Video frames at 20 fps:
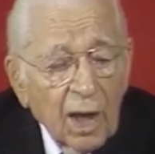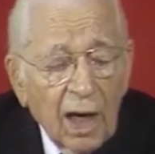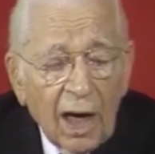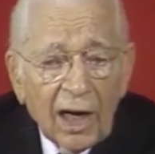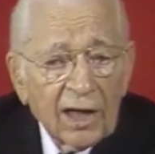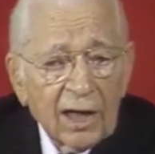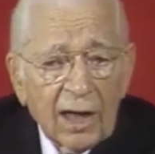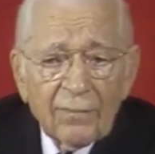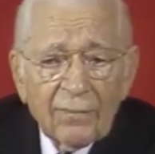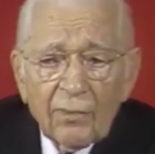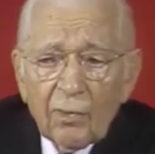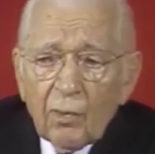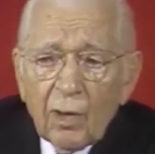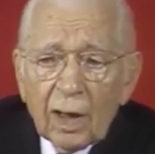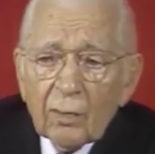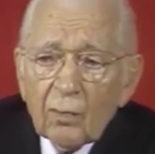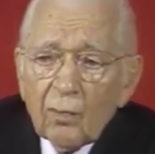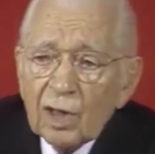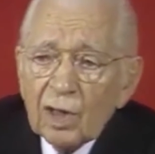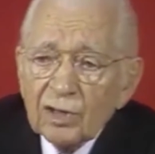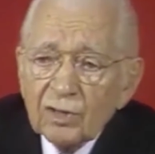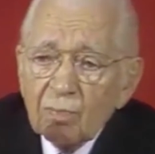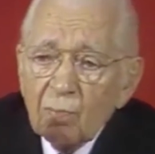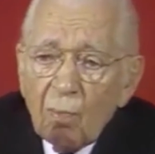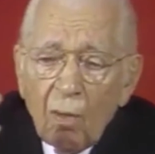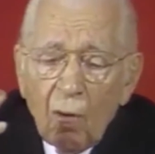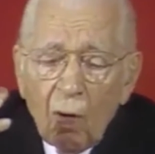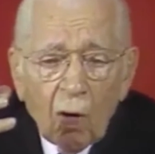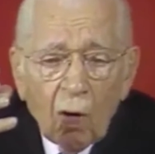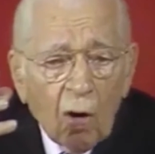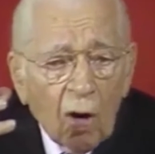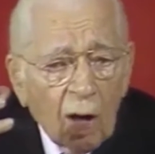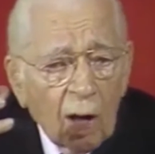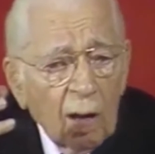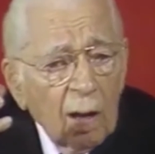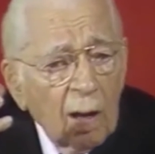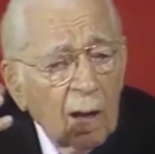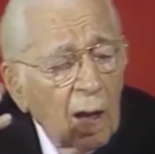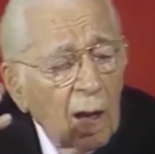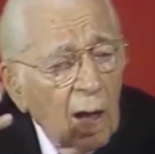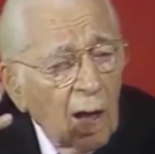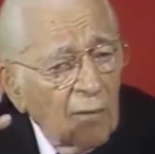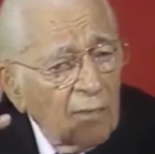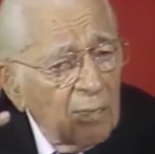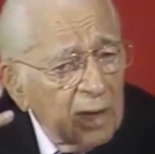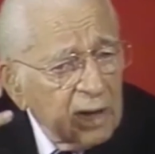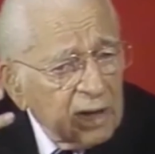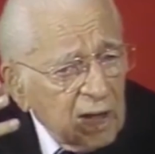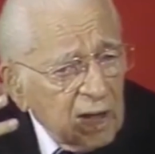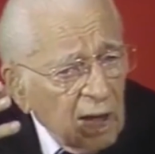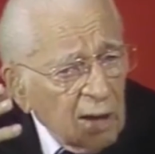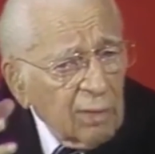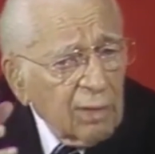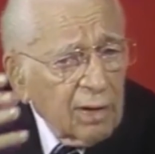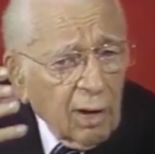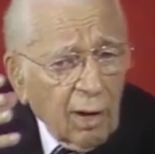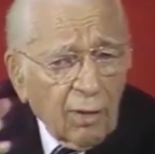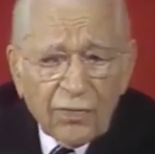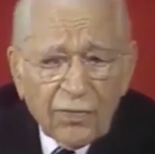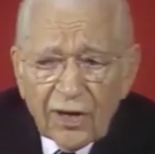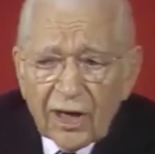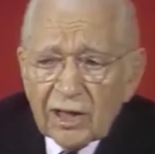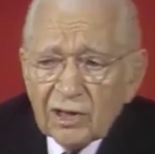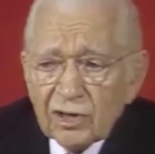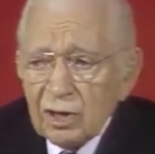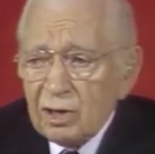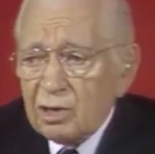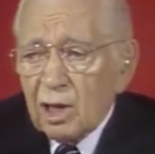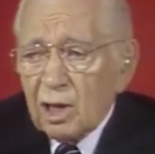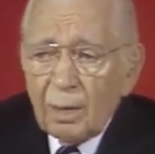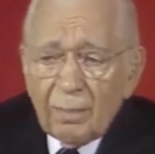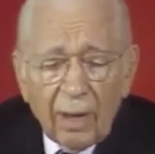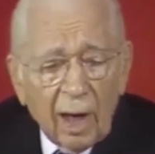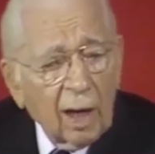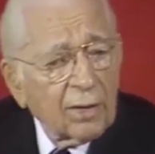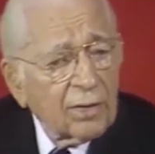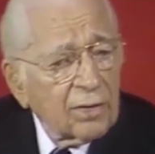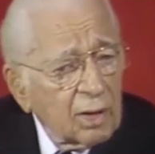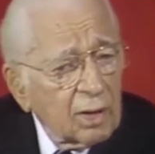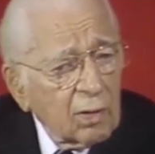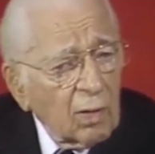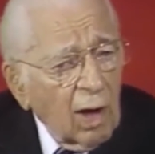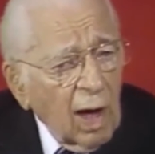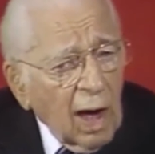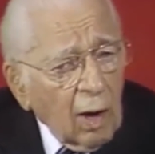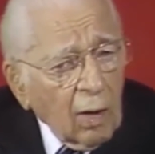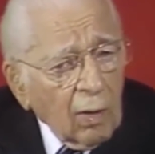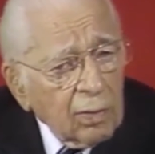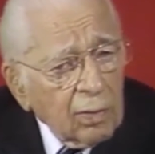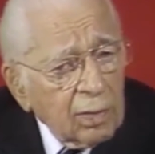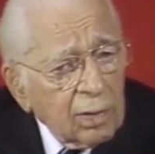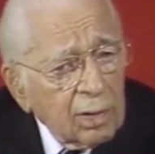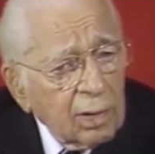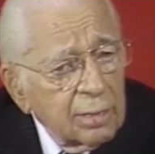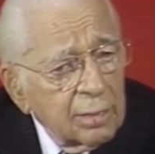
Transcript: And everyone wants more of material things that come out of the ground.